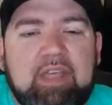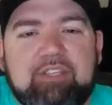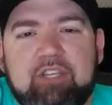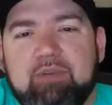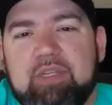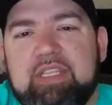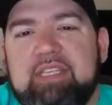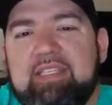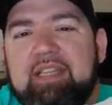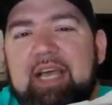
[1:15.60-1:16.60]
they should have
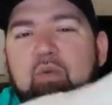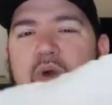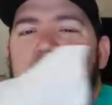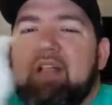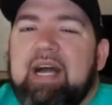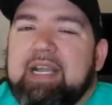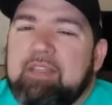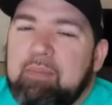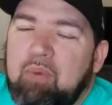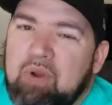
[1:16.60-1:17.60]
released at like one
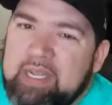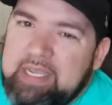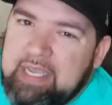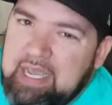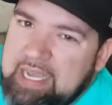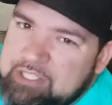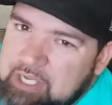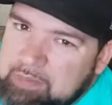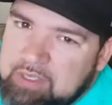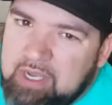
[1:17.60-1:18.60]
o'clock in the morning. I
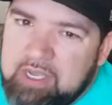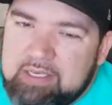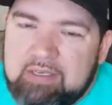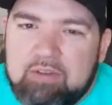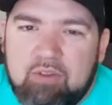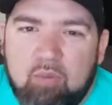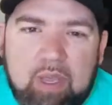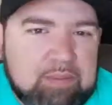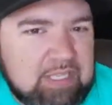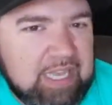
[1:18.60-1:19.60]
jumped on the
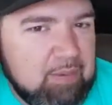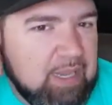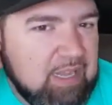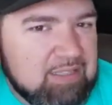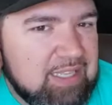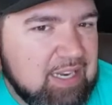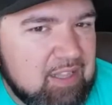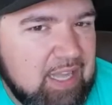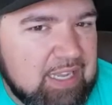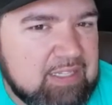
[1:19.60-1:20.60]
website about ten
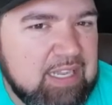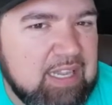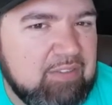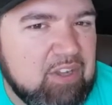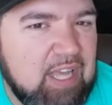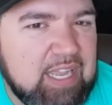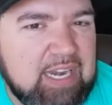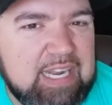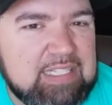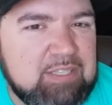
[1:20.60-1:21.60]
o'clock, ten, eleven o'clock
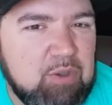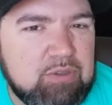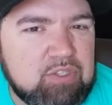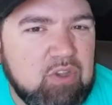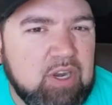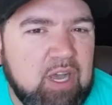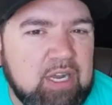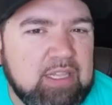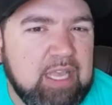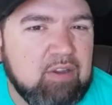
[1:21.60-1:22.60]
at night to see what was going
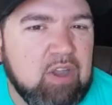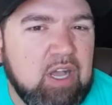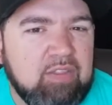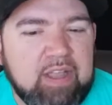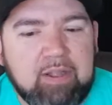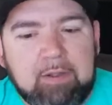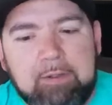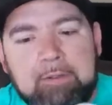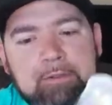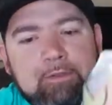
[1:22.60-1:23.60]
on, and they were all there.
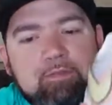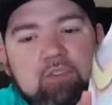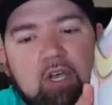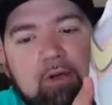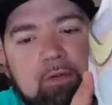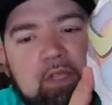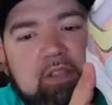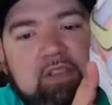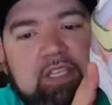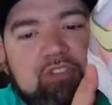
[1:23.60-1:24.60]
So
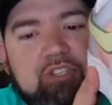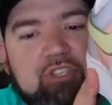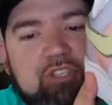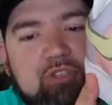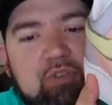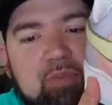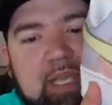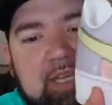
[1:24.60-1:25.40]
these are your shoes,